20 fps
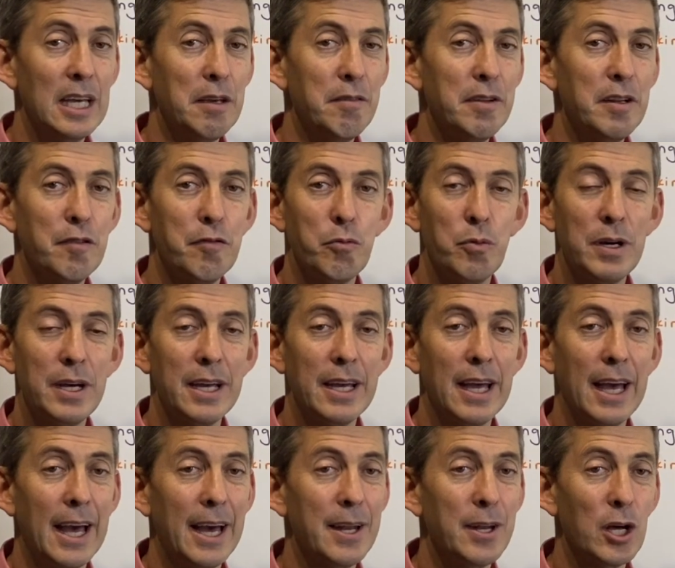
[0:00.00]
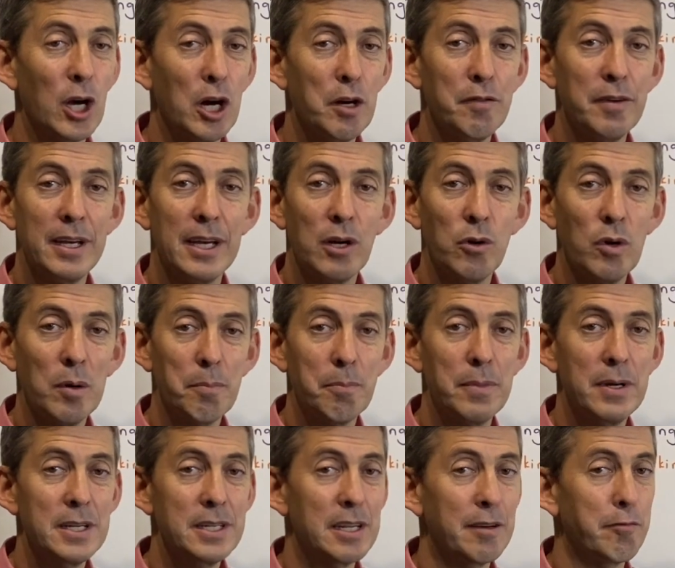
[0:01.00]
Even if we hand over
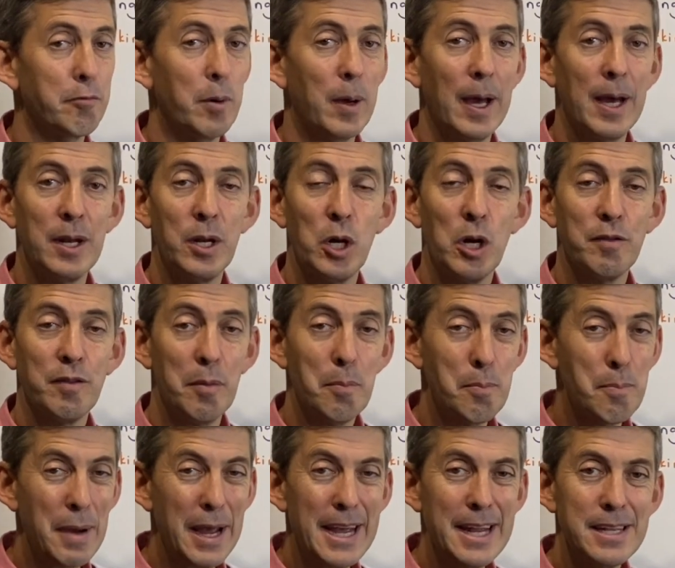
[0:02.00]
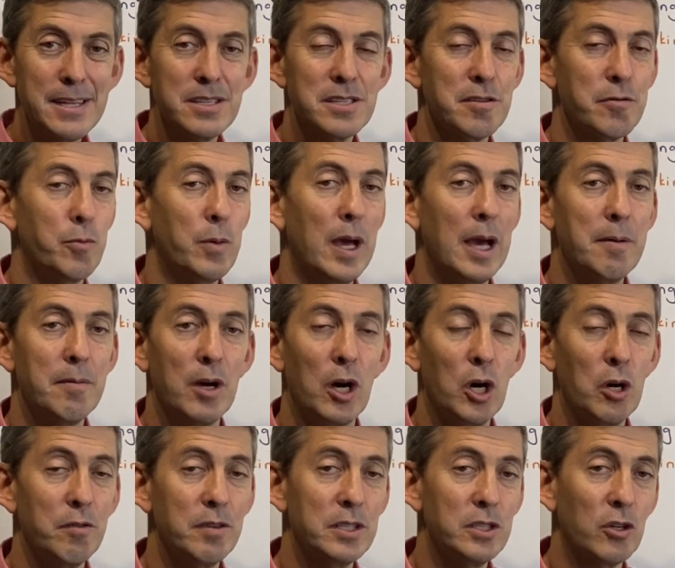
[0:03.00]
equipment, if we hand over pens, if we hand
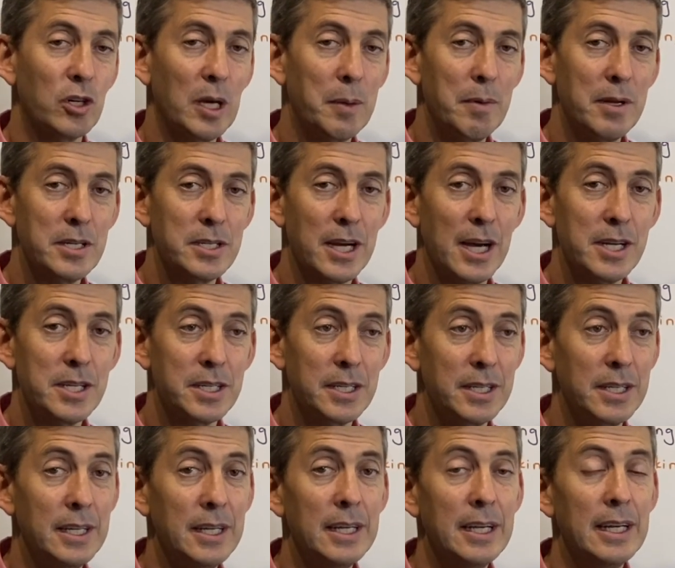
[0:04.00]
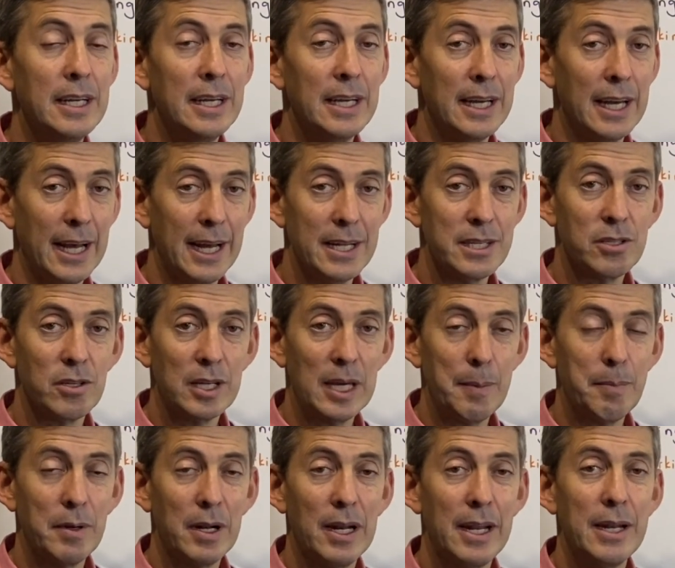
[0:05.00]
over documentation, hands are
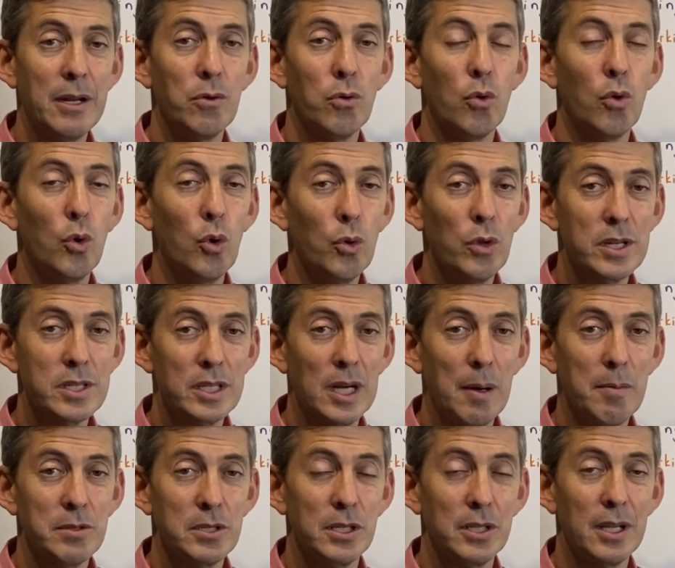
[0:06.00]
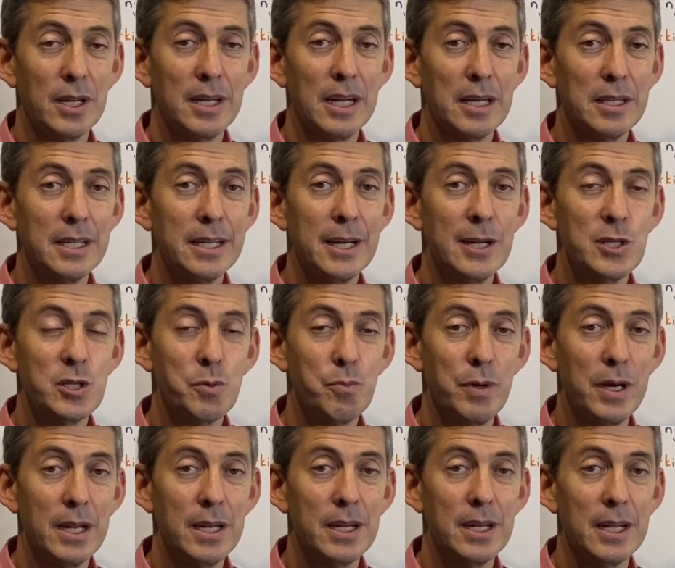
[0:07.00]
kept clean all the time so that nothing gets
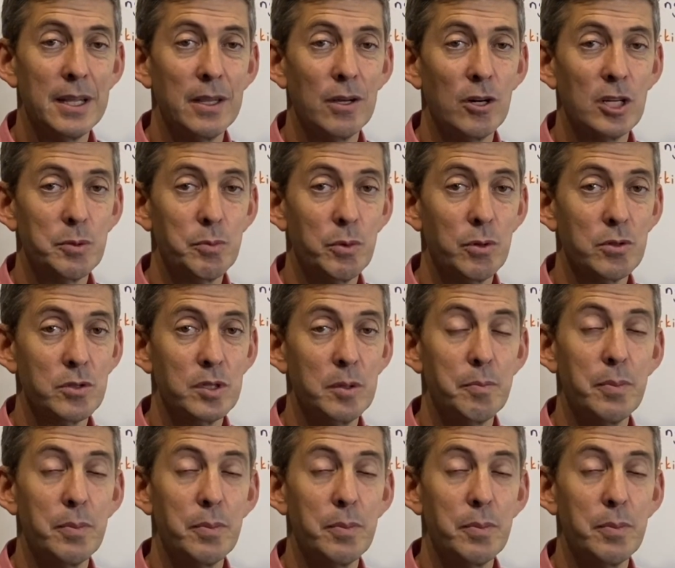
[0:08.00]
spread in the hospitals.